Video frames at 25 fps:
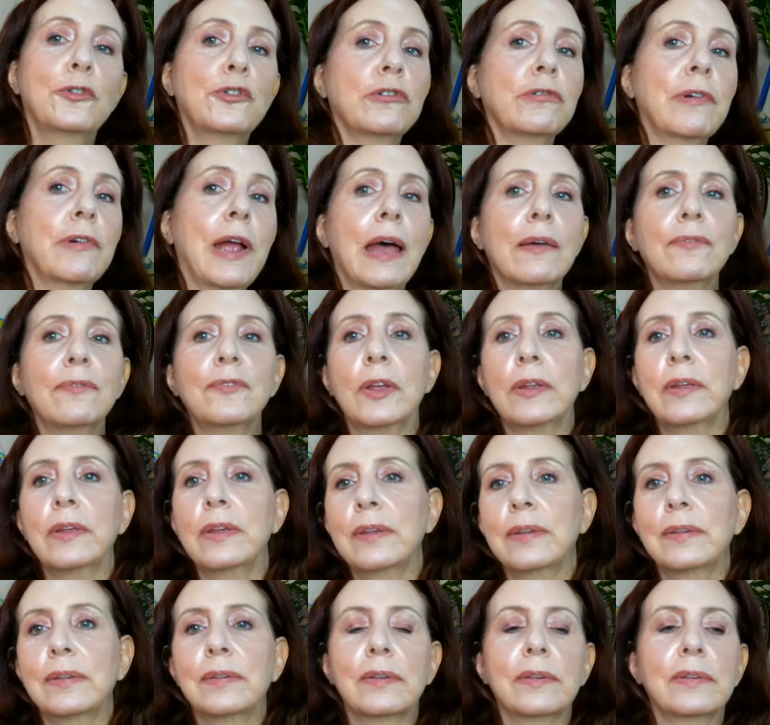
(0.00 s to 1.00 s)

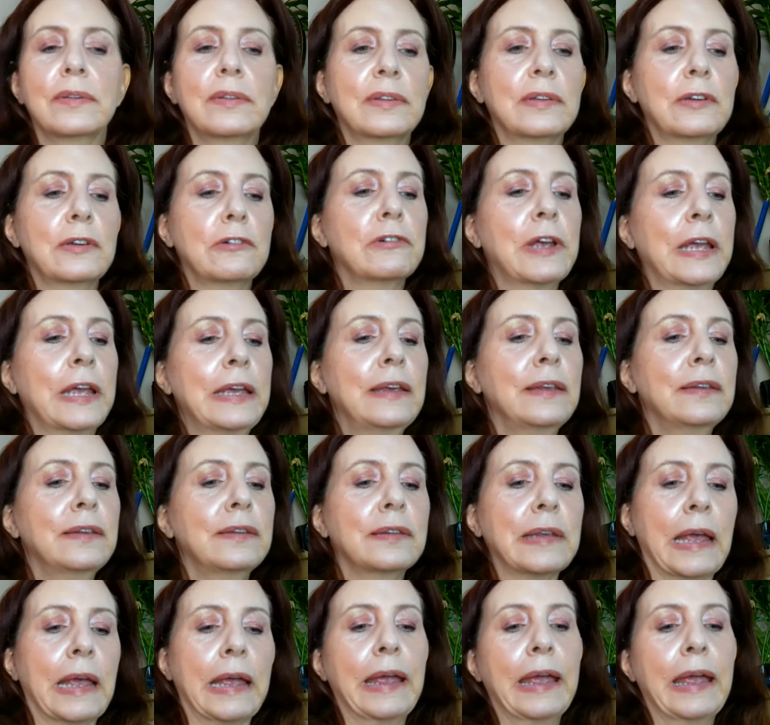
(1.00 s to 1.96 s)
travel series,